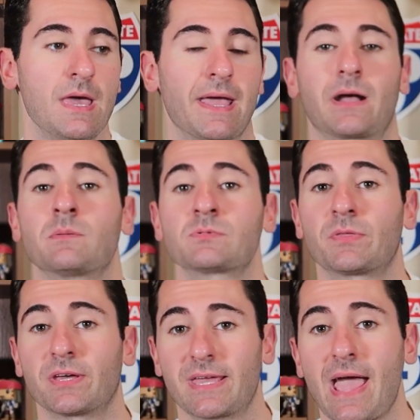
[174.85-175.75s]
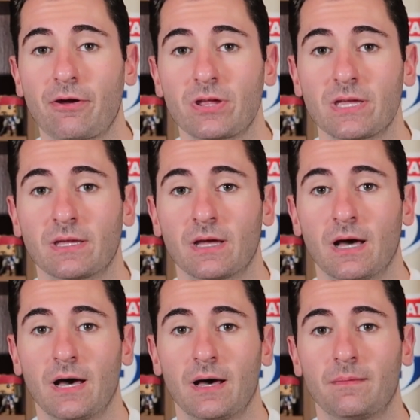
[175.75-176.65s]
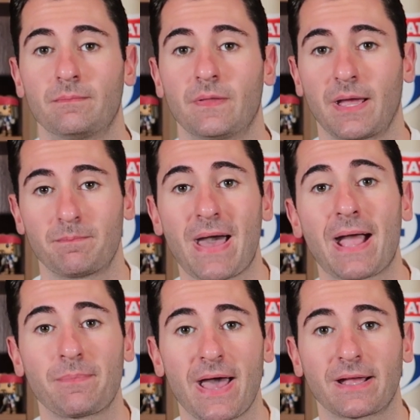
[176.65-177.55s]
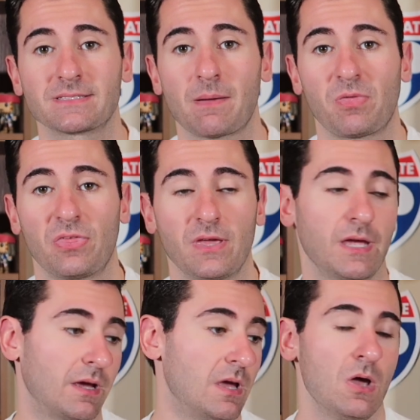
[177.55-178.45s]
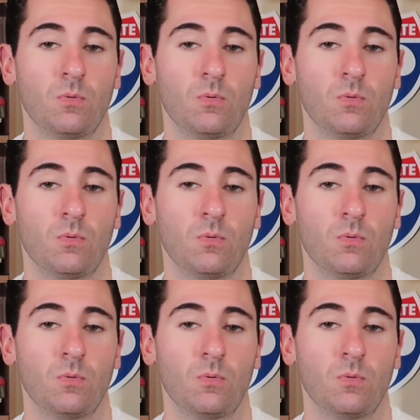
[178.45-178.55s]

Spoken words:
It comes with a carrying like backpack type of thing